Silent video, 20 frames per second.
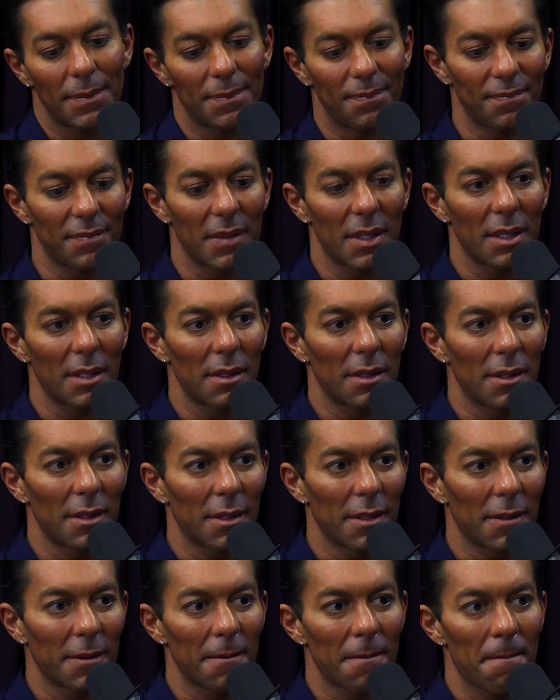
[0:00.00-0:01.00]
I would say
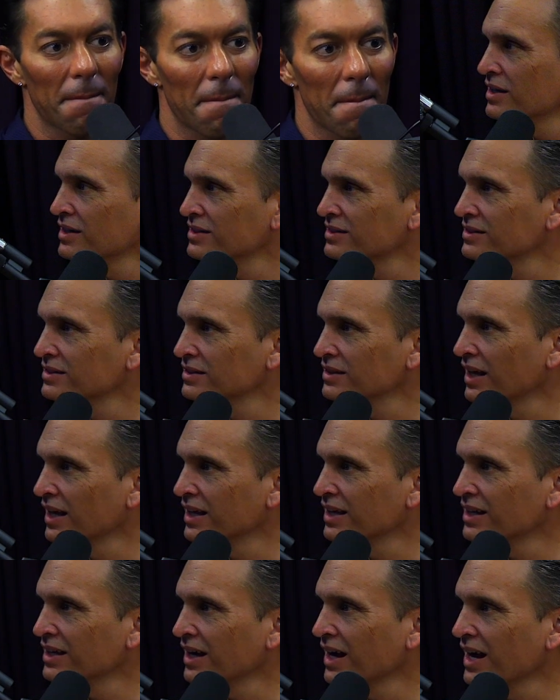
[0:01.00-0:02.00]
what's the biggest?
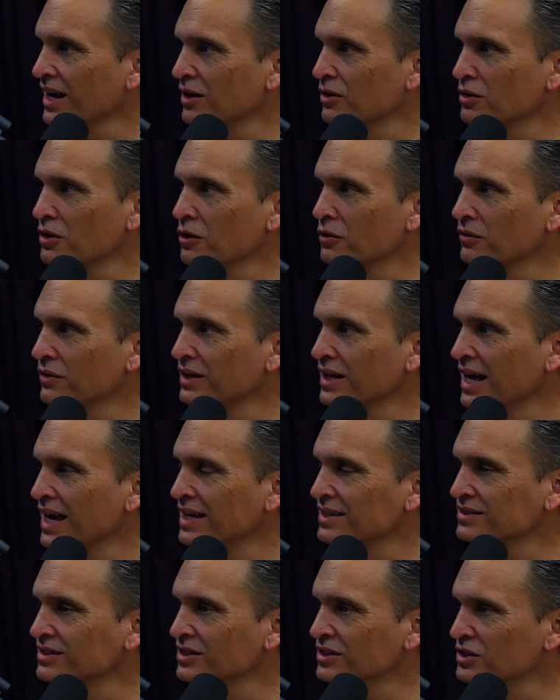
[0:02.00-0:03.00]
Like, I don't know if it
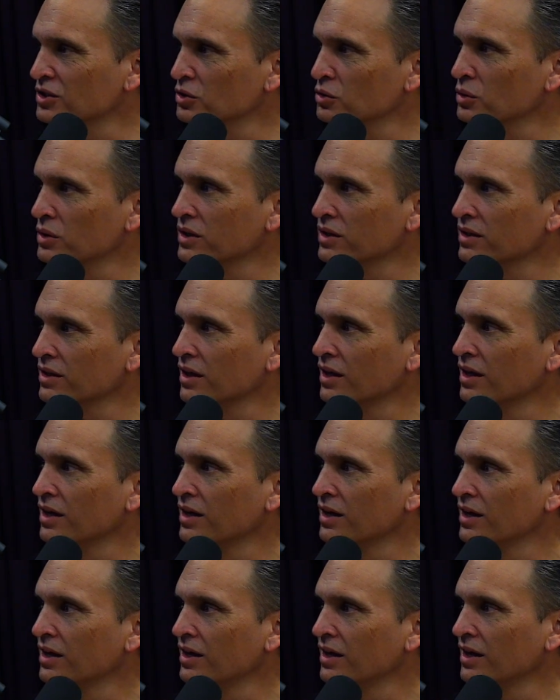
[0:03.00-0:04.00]
has to do with.
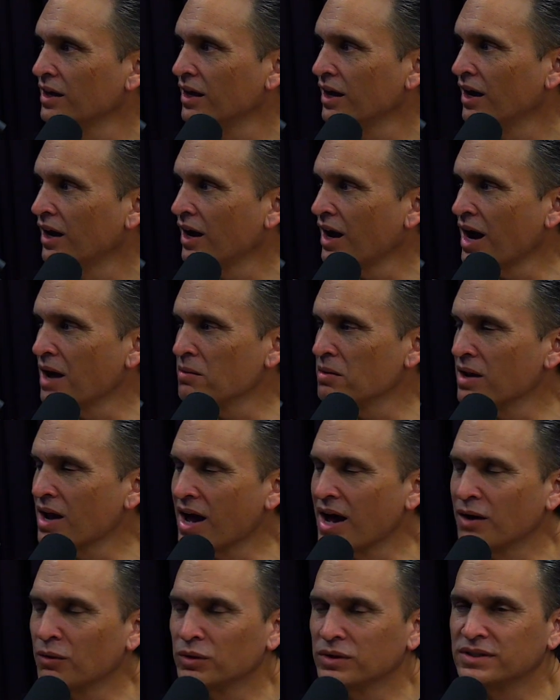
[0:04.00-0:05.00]
I mean,
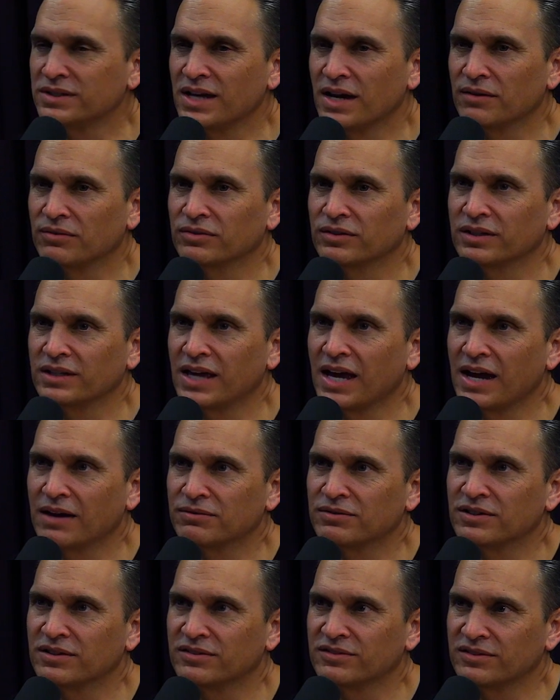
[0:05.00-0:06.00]
I would definitely
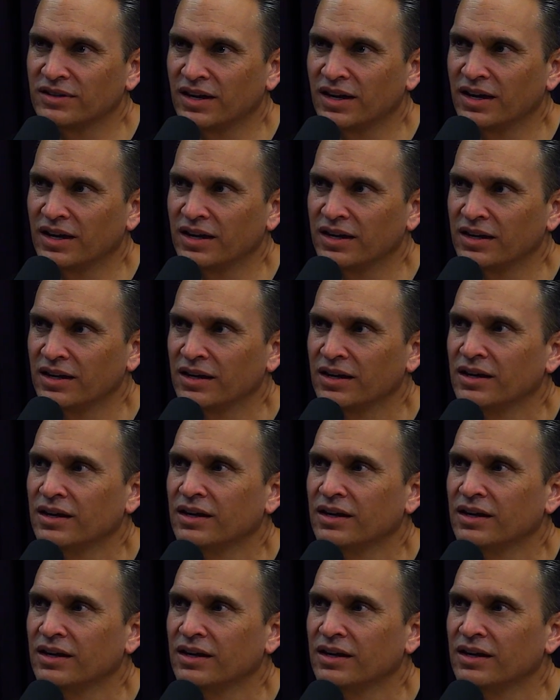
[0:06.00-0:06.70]
have to say.